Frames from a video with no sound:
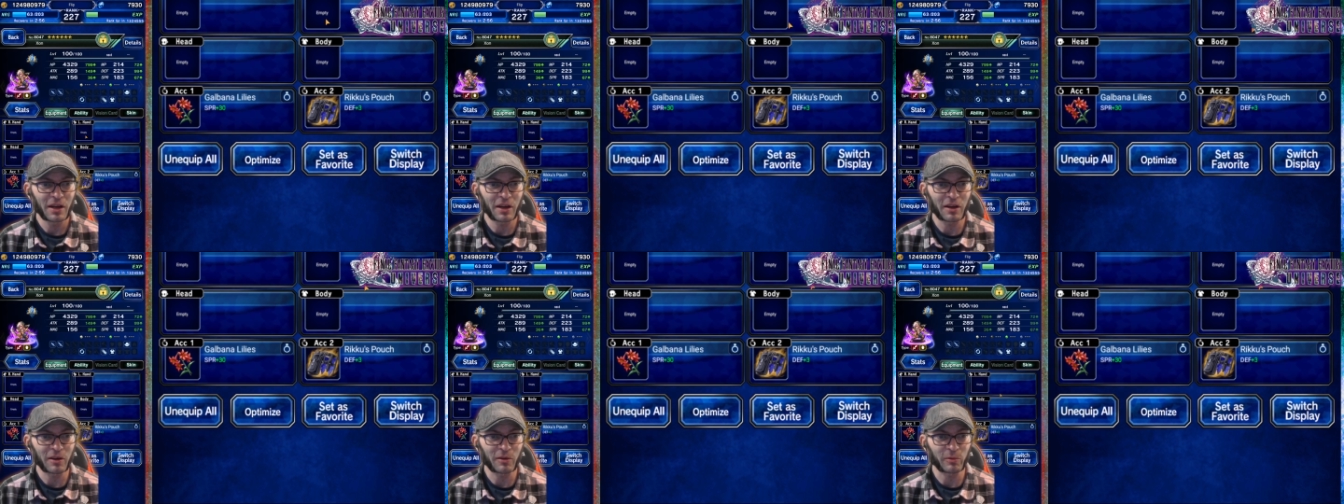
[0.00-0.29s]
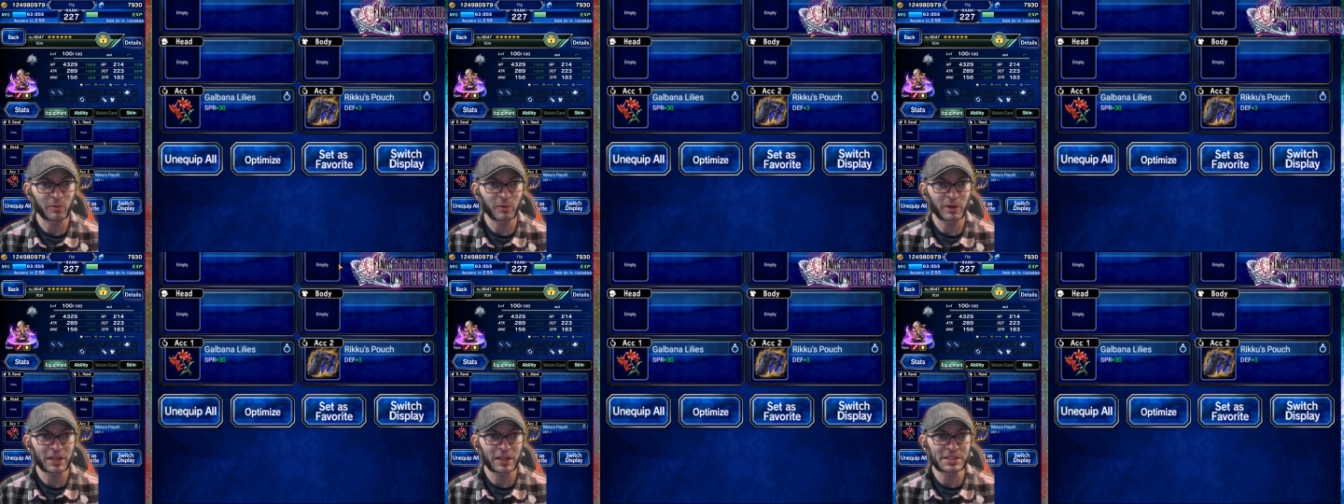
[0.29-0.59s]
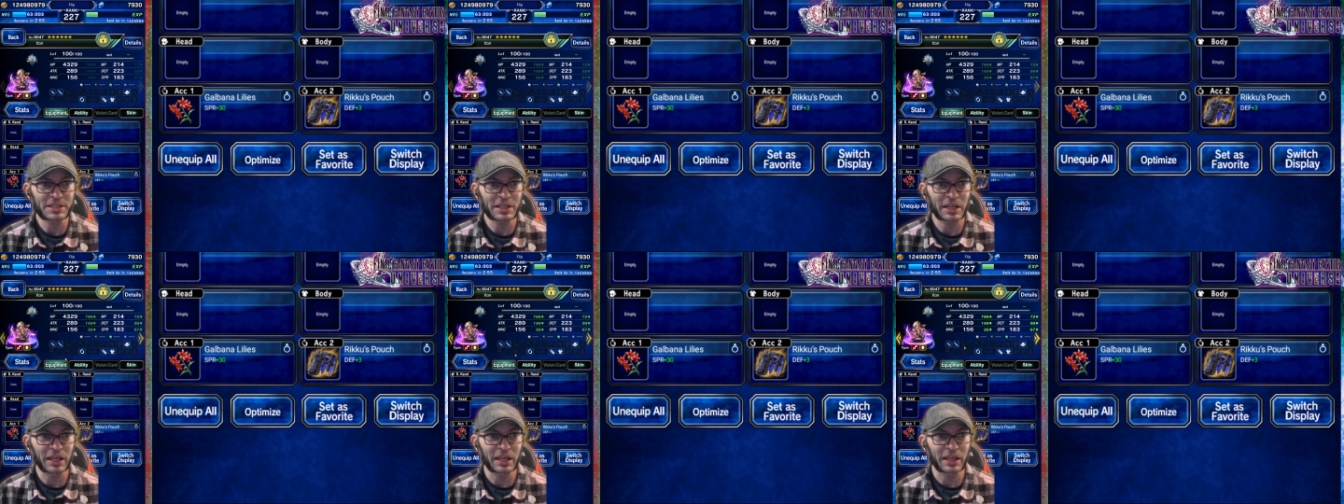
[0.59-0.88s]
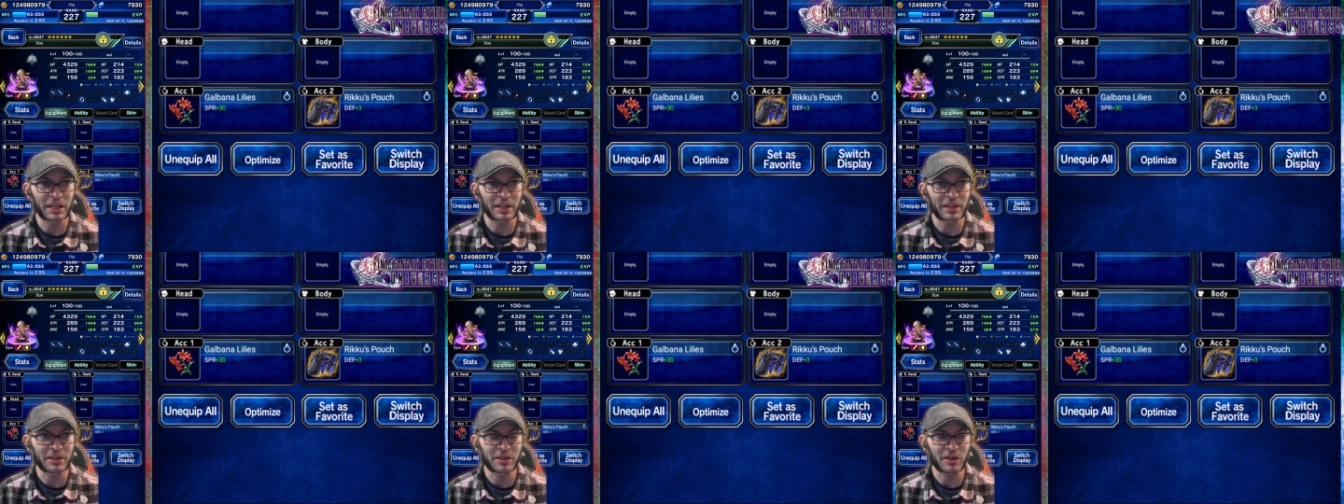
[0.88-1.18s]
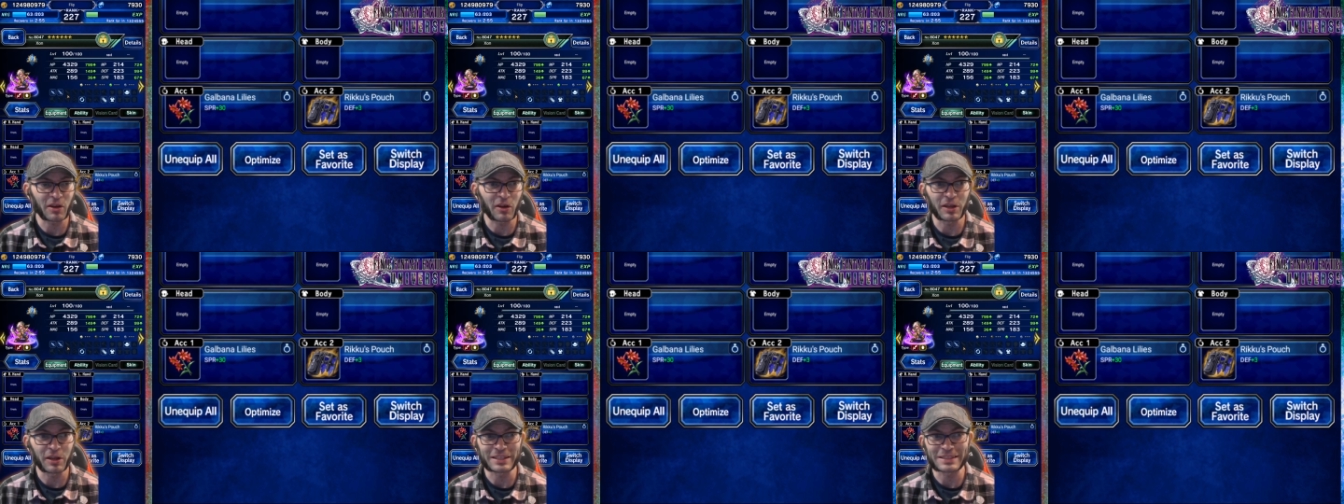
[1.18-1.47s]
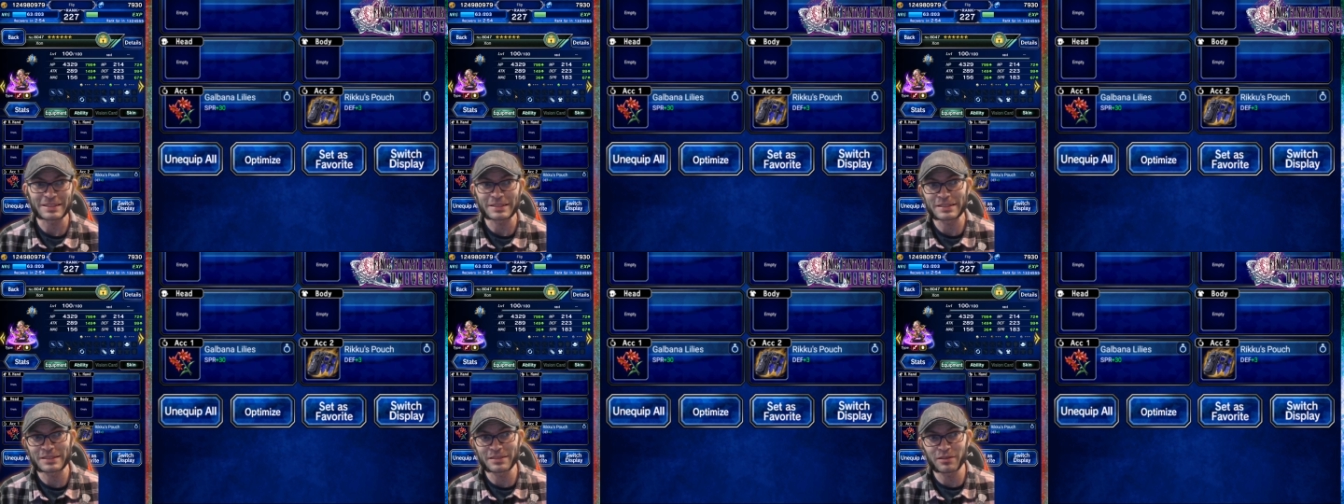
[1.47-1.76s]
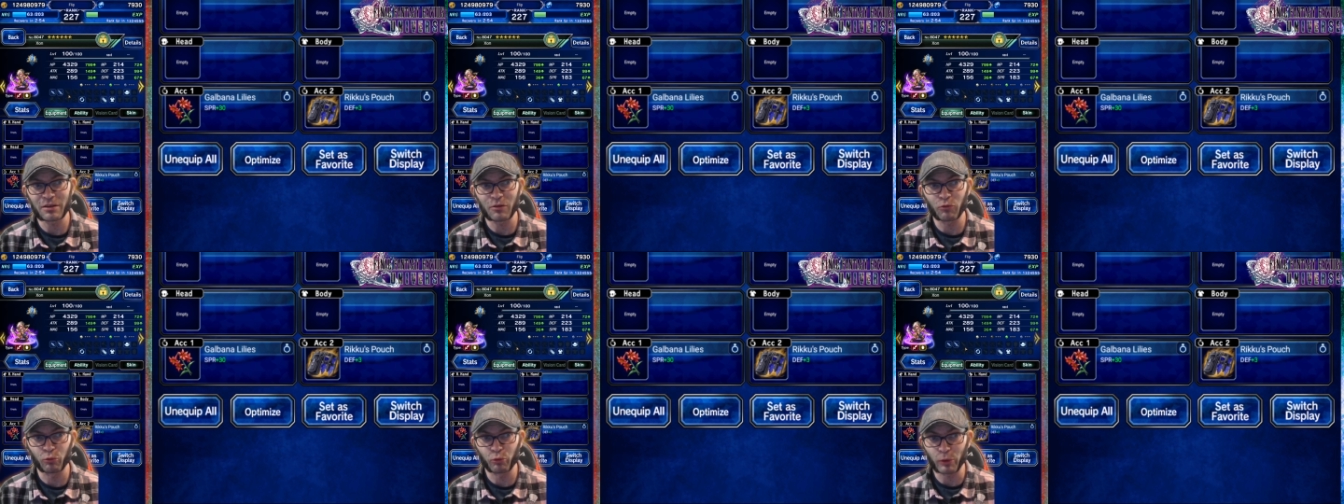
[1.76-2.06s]
Alright, and on
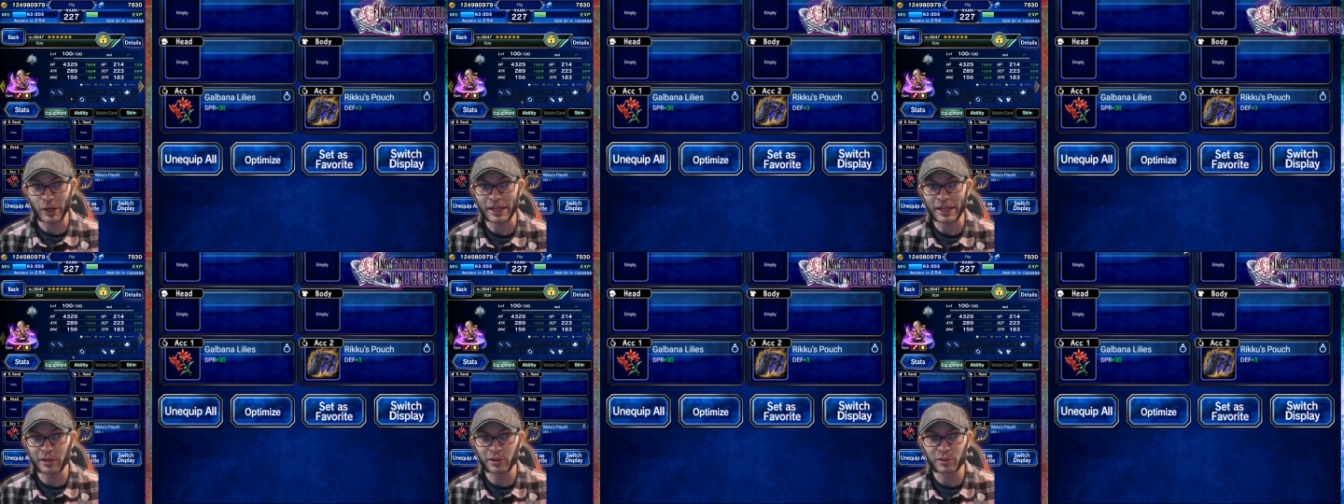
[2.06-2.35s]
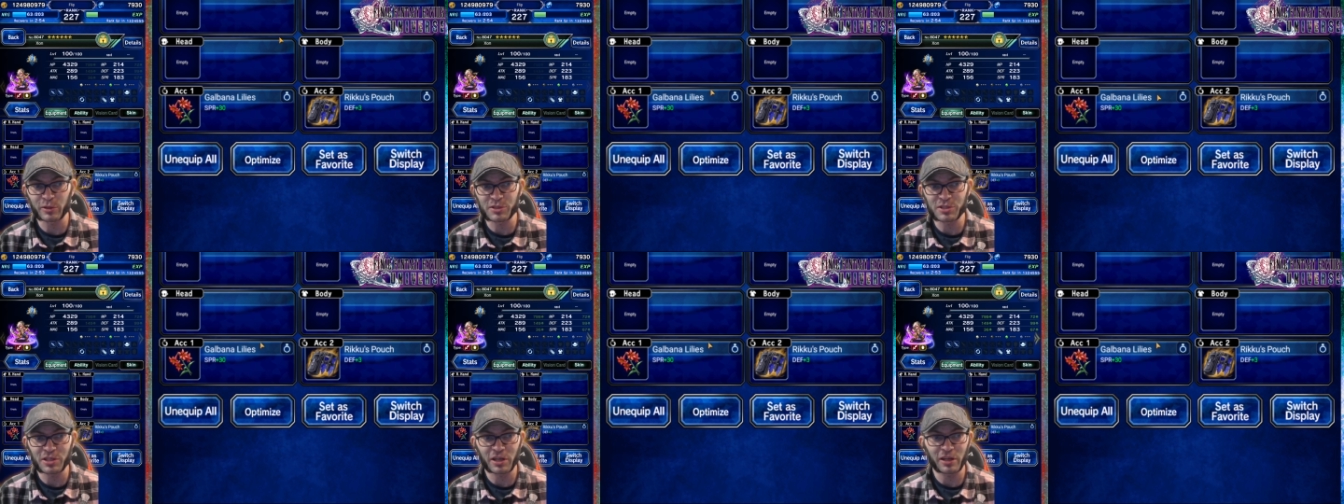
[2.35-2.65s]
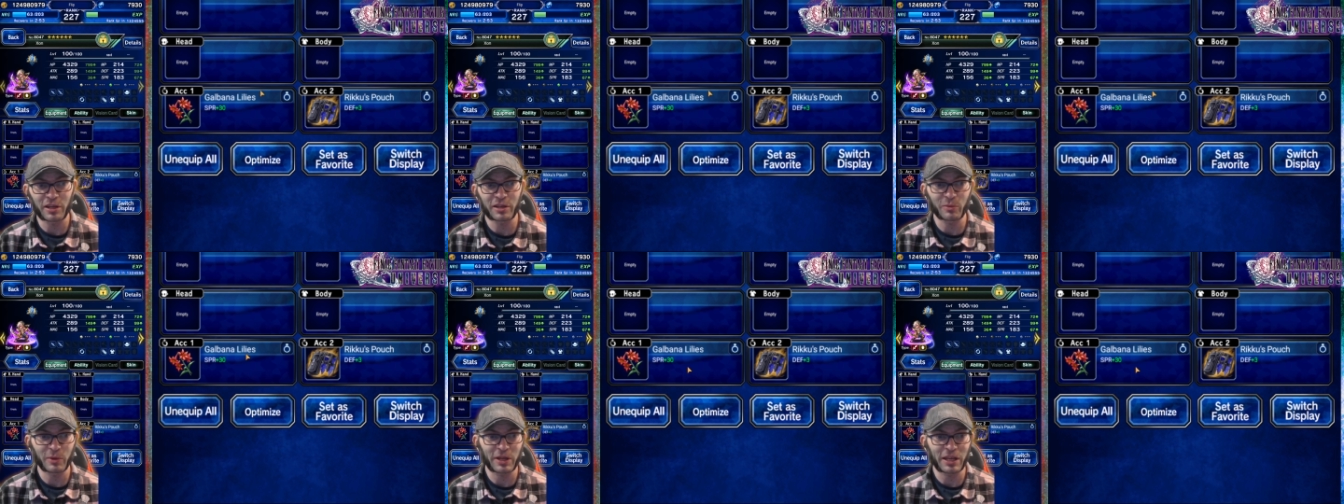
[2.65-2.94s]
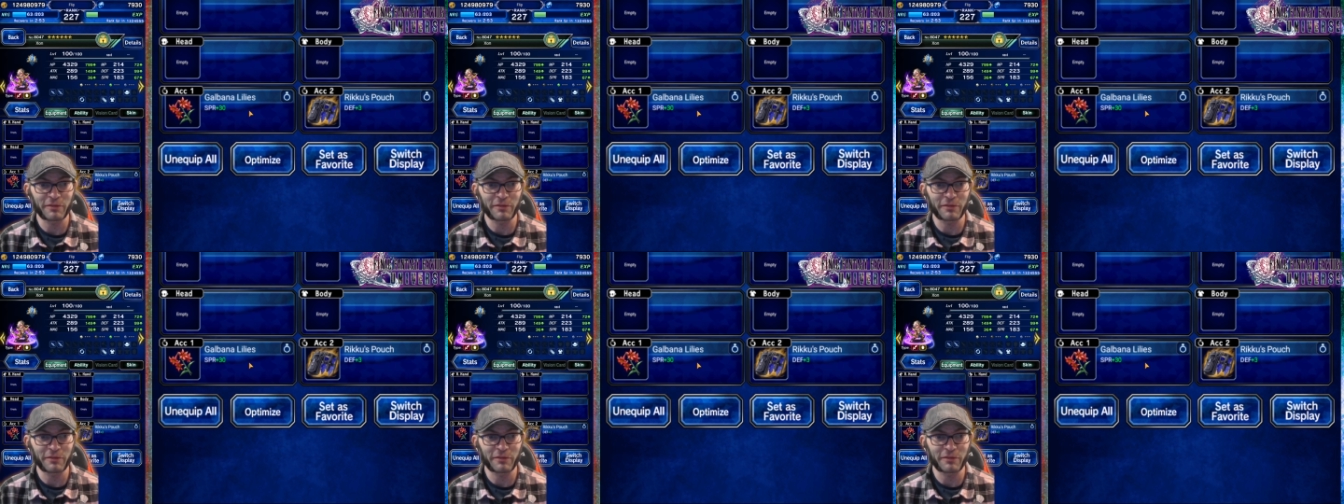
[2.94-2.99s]
regular Xon,